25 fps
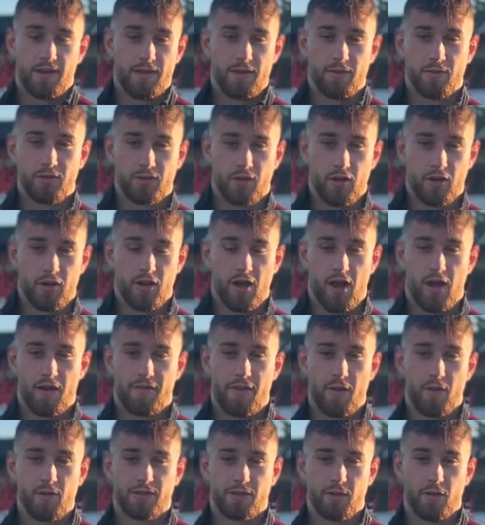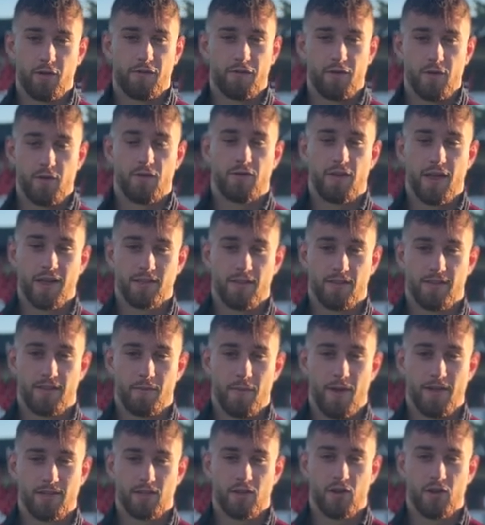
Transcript: It was good enough. There were still a few things I think we had